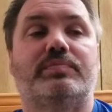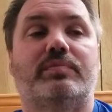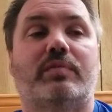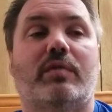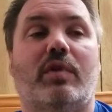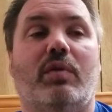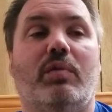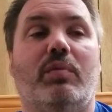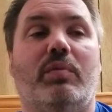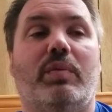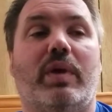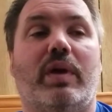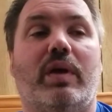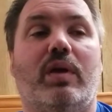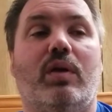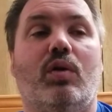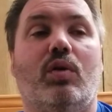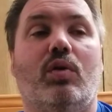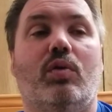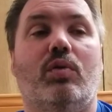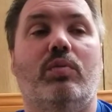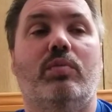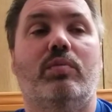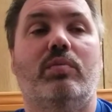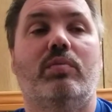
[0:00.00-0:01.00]
When we get
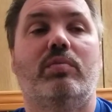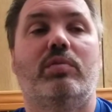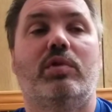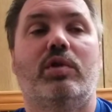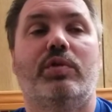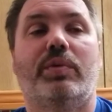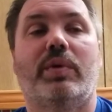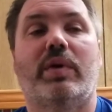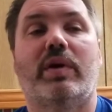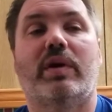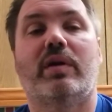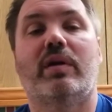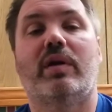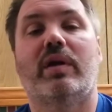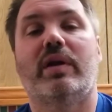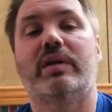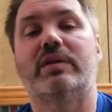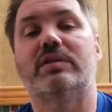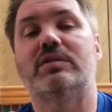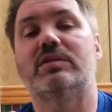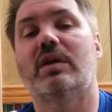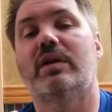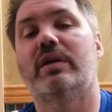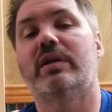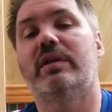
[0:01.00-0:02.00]
home, Tamara and I
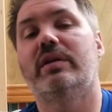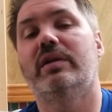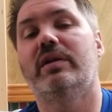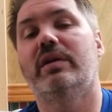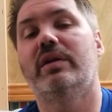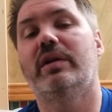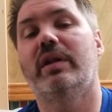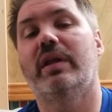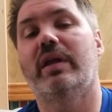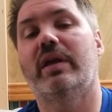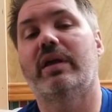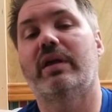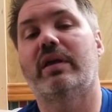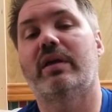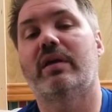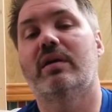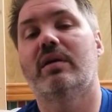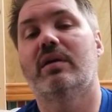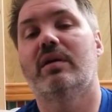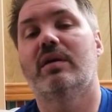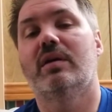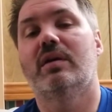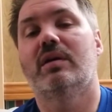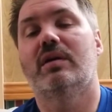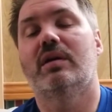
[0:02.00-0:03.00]
decided to take
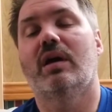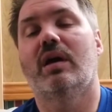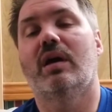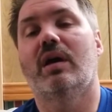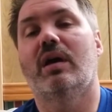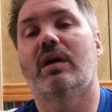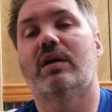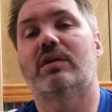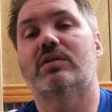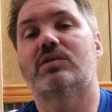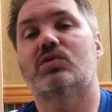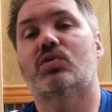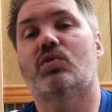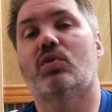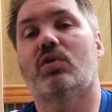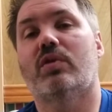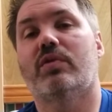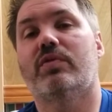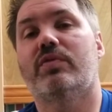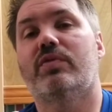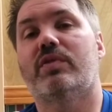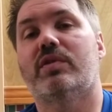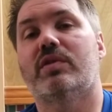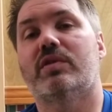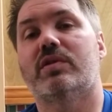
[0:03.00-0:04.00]
Score
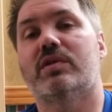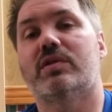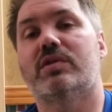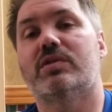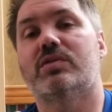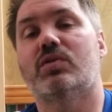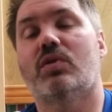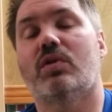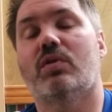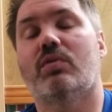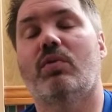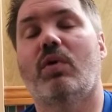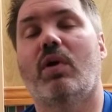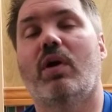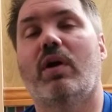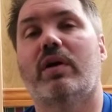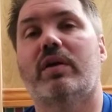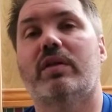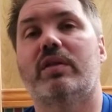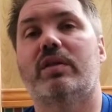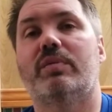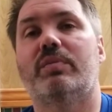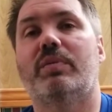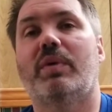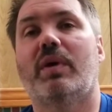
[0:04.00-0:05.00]
for a short walk in
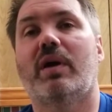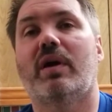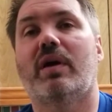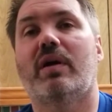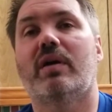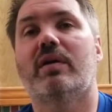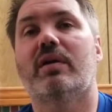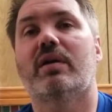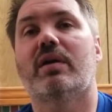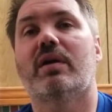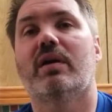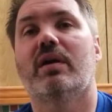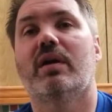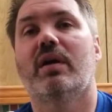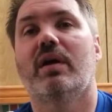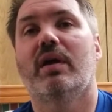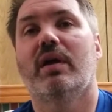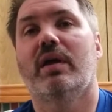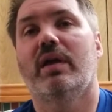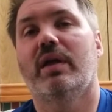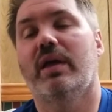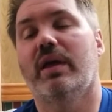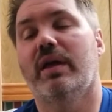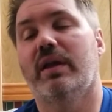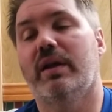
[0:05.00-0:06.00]
the park,
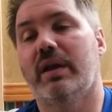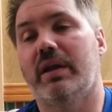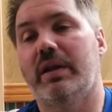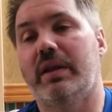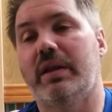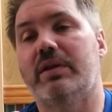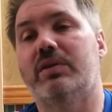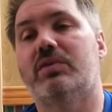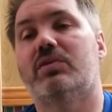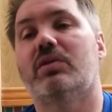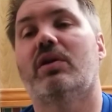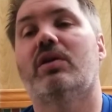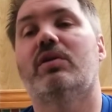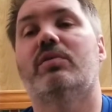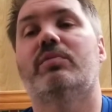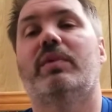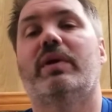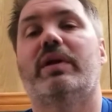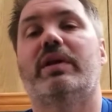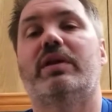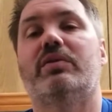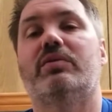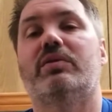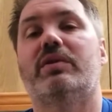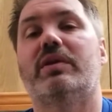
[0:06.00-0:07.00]
and I did try out my
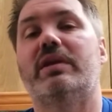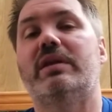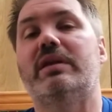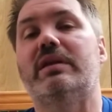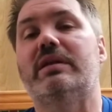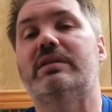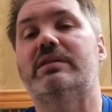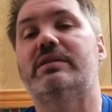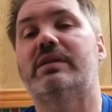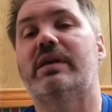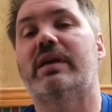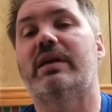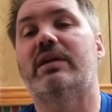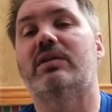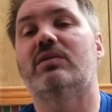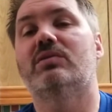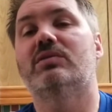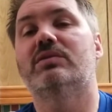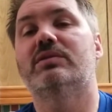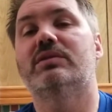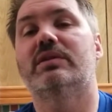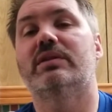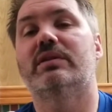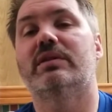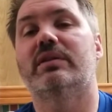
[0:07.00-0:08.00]
new Keen
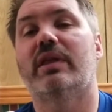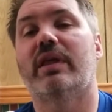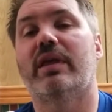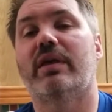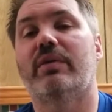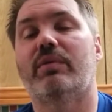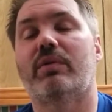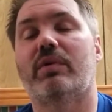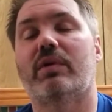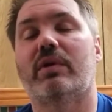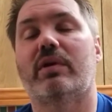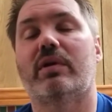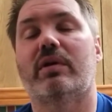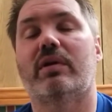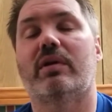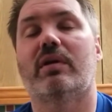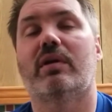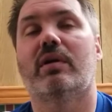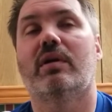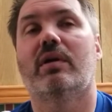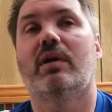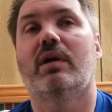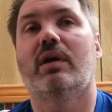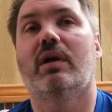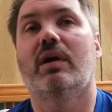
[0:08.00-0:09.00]
sandals, and they were
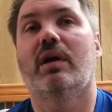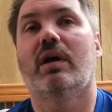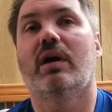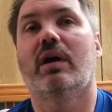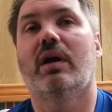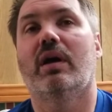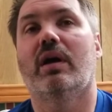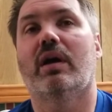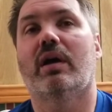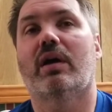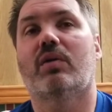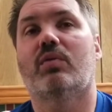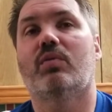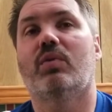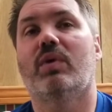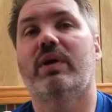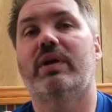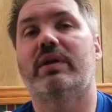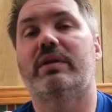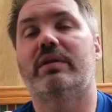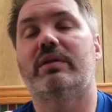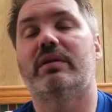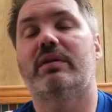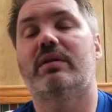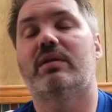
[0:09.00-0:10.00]
quite
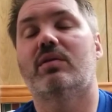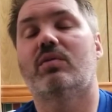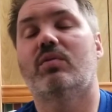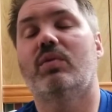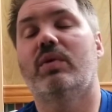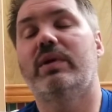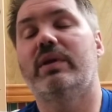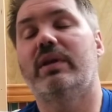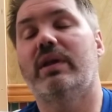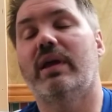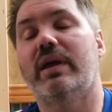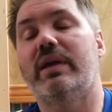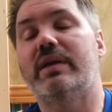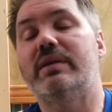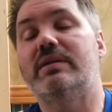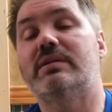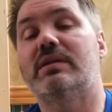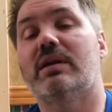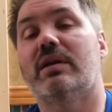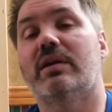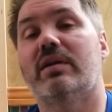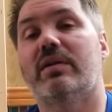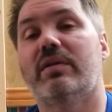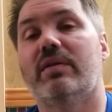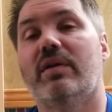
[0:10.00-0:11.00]
nice. I
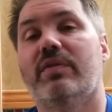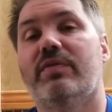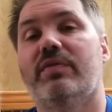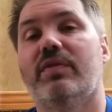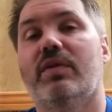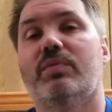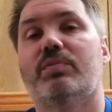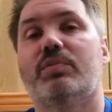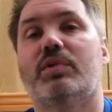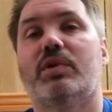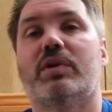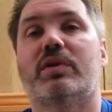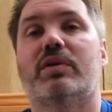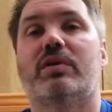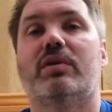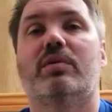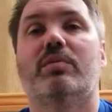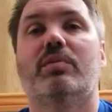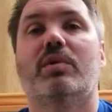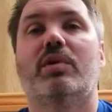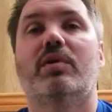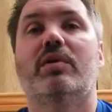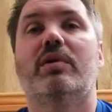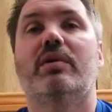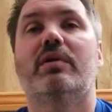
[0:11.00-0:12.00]
felt pretty good
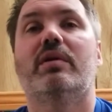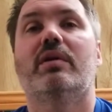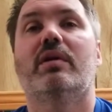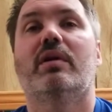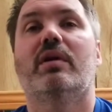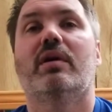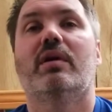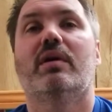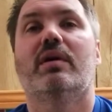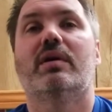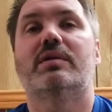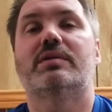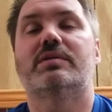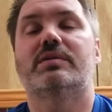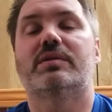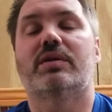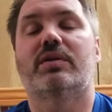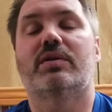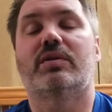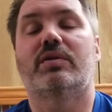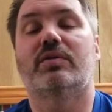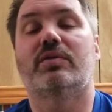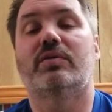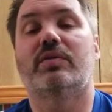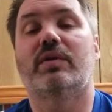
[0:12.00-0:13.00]
about it,
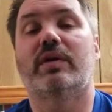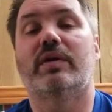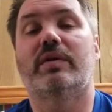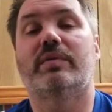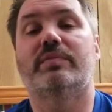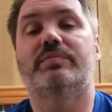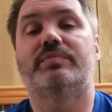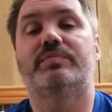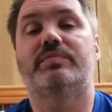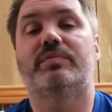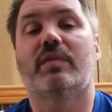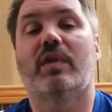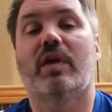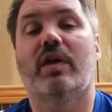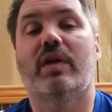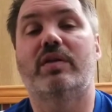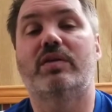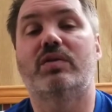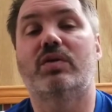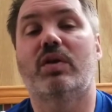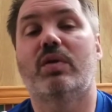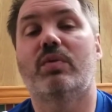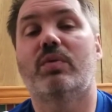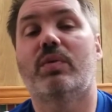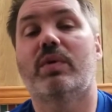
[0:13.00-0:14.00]
so I
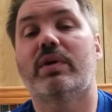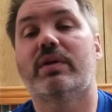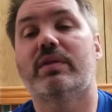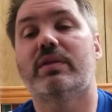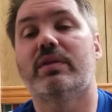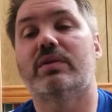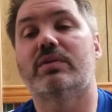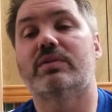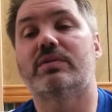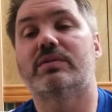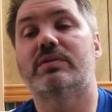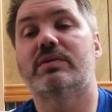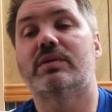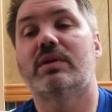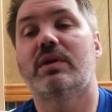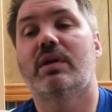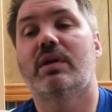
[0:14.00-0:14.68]
enjoyed wearing those.